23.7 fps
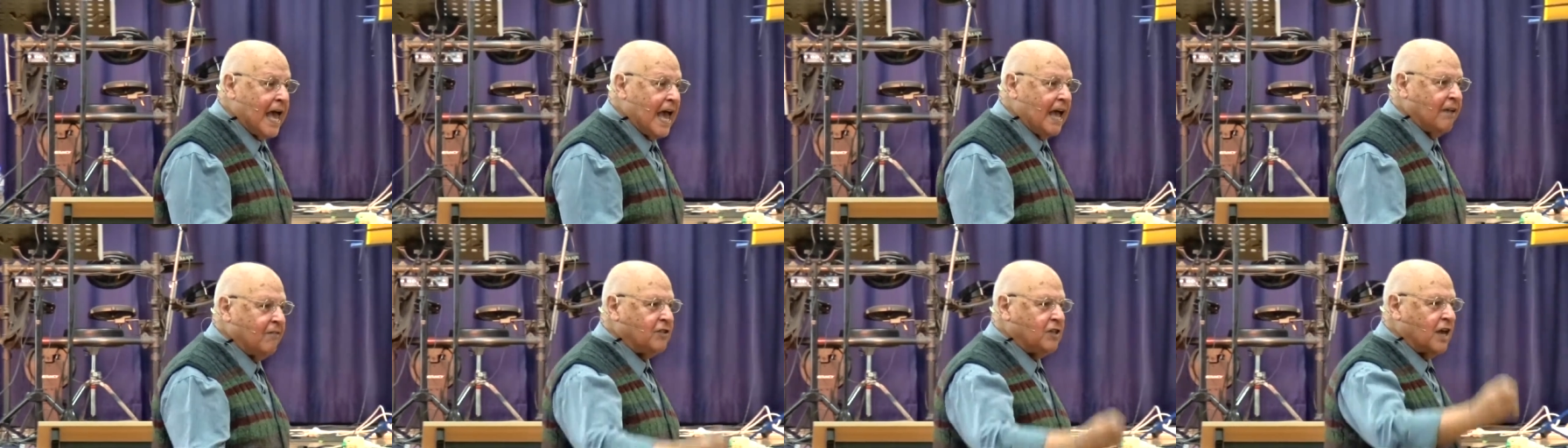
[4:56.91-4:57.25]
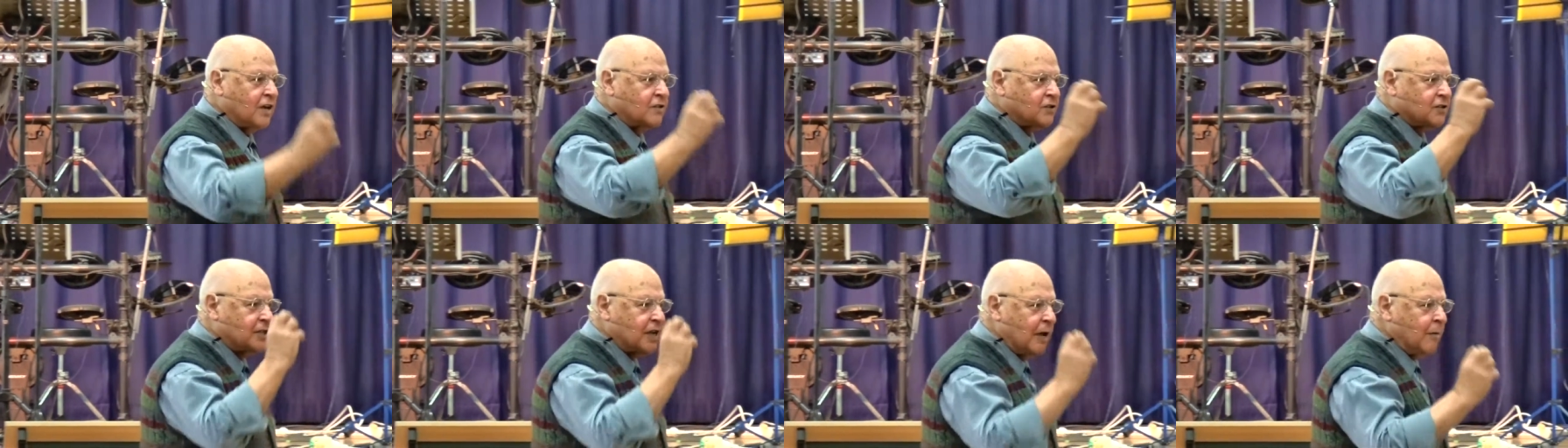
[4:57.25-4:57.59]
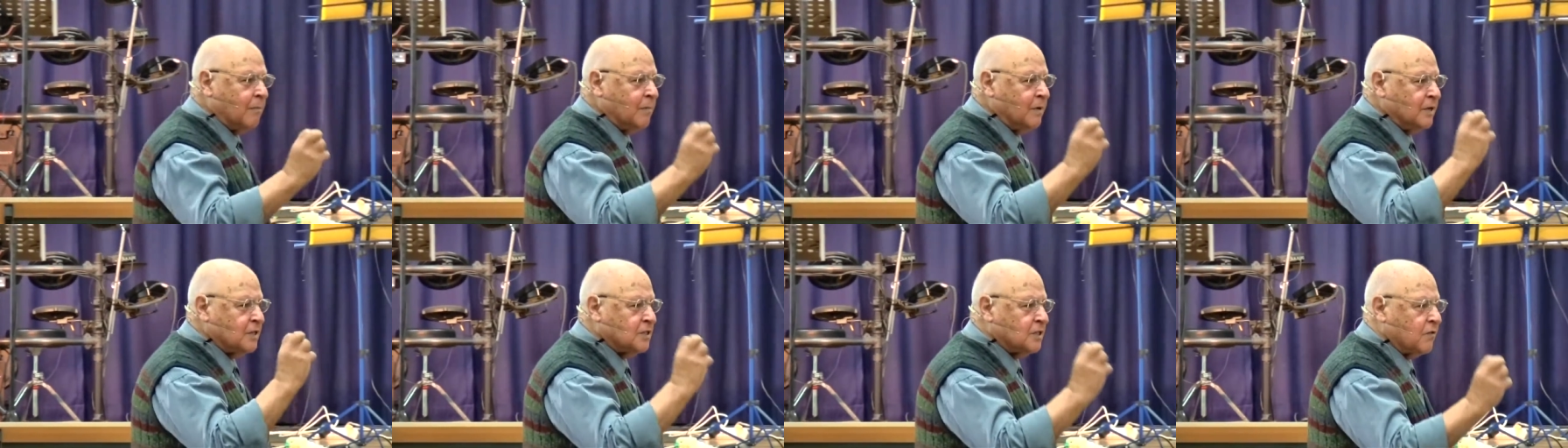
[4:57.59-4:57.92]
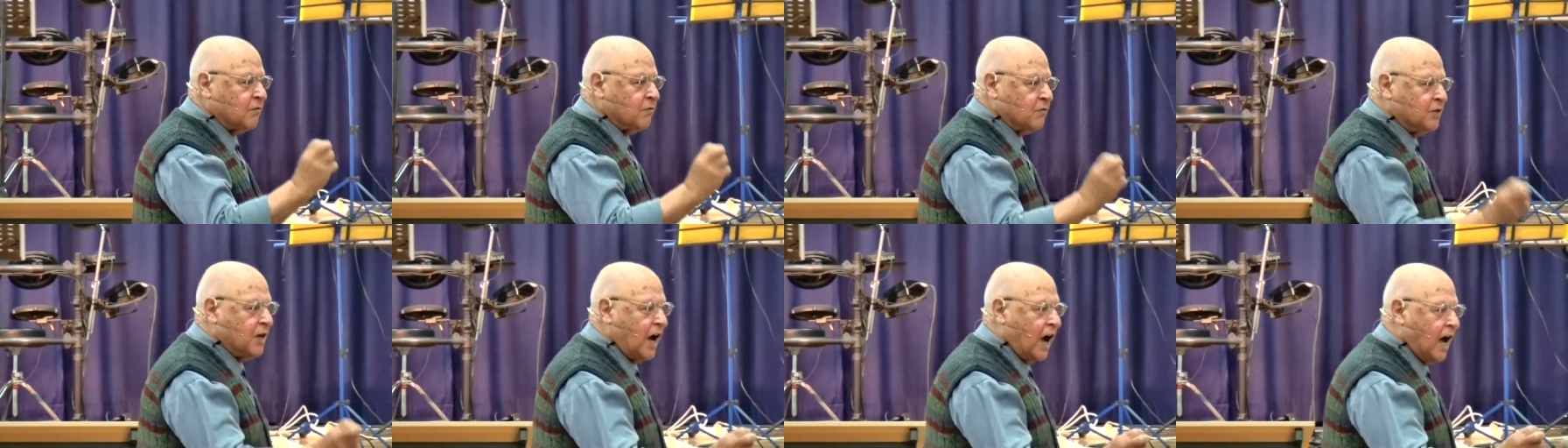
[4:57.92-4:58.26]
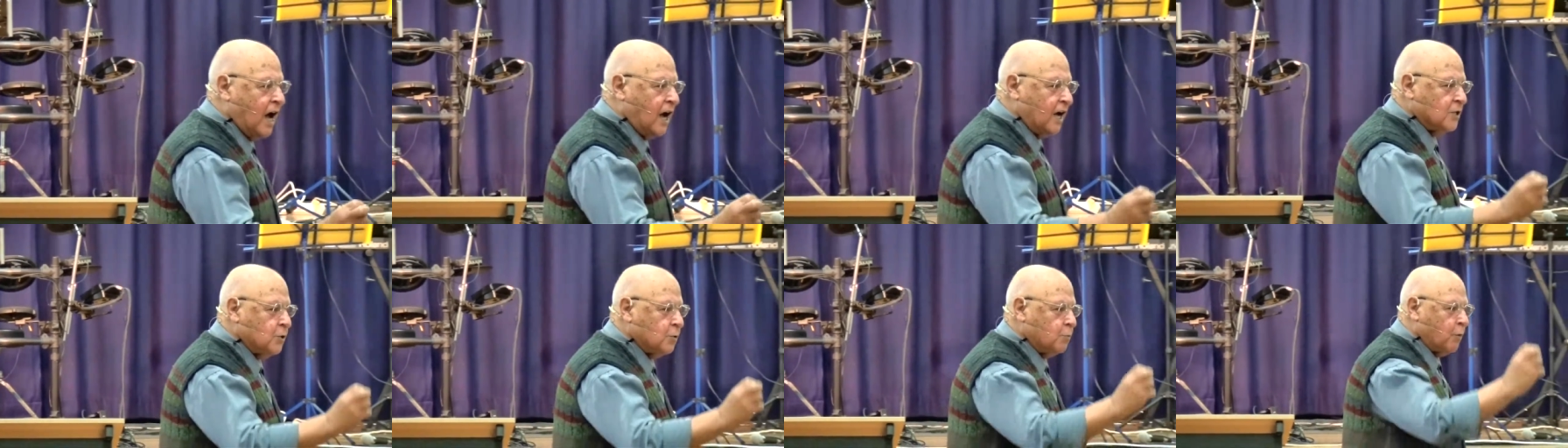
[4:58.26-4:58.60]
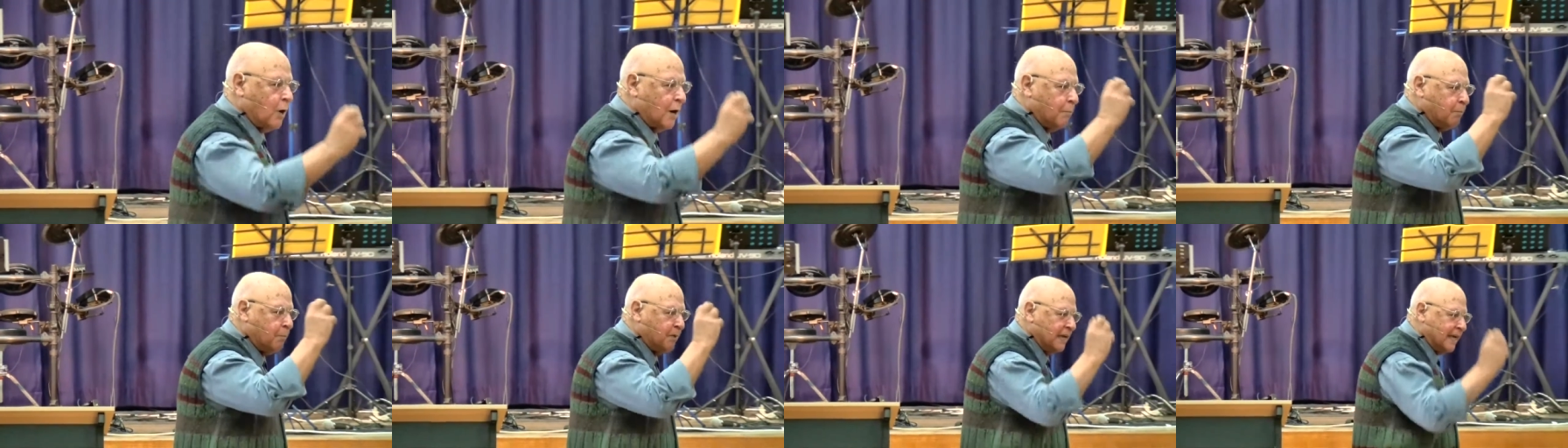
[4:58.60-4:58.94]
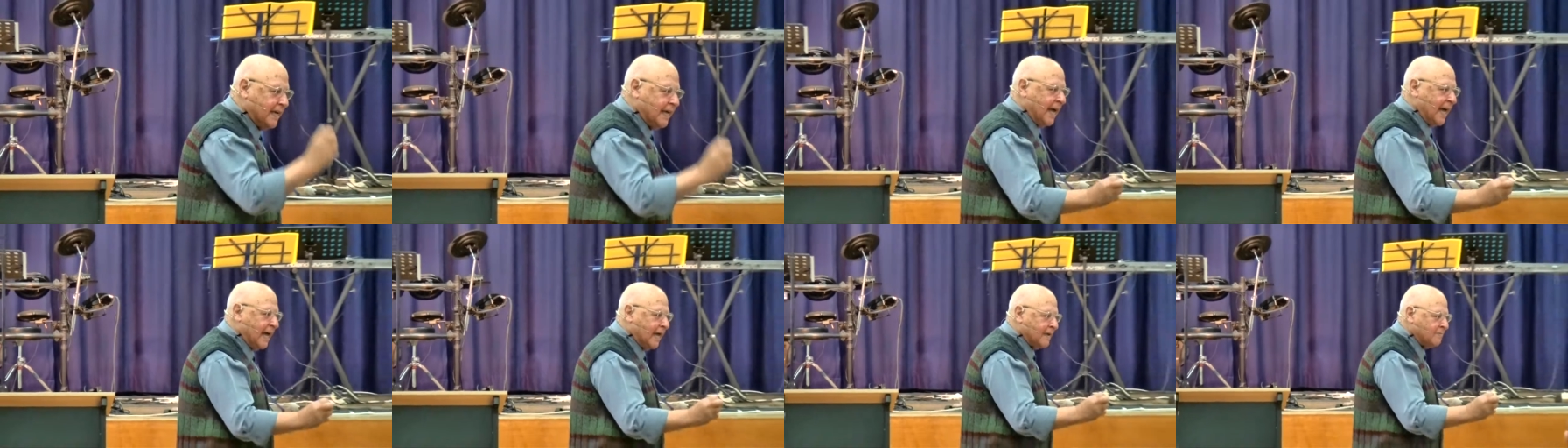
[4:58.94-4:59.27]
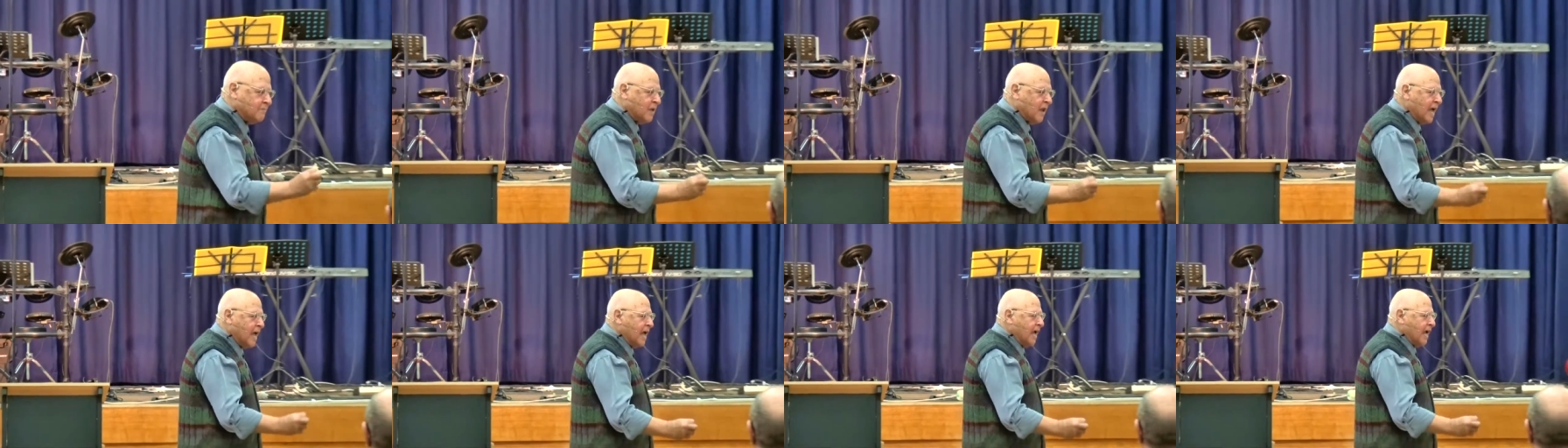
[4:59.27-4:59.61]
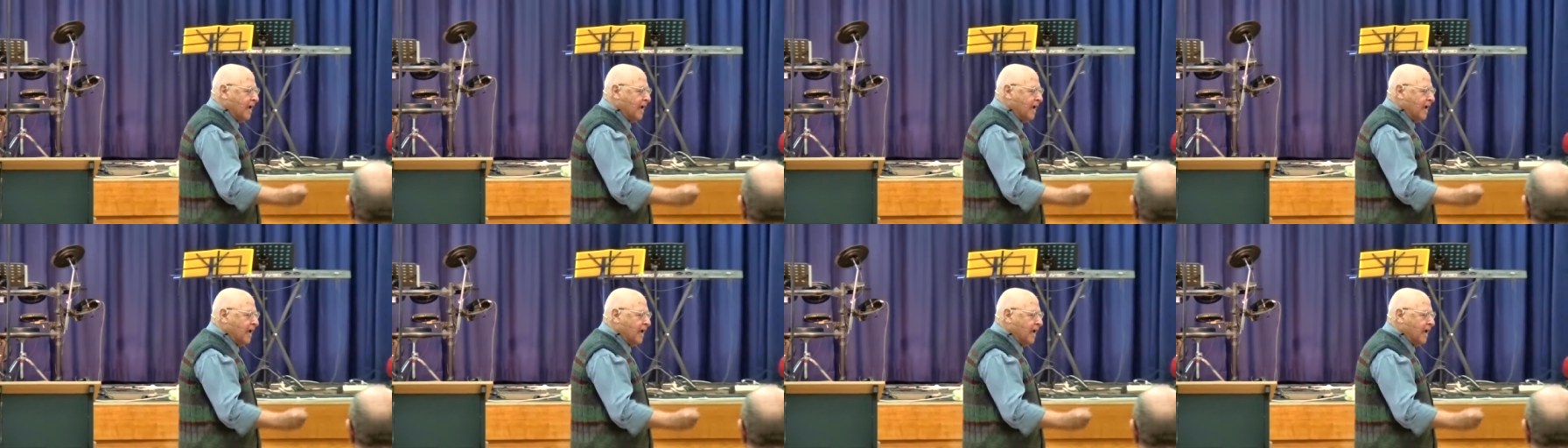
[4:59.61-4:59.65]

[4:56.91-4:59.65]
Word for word: And the assemblies of God were began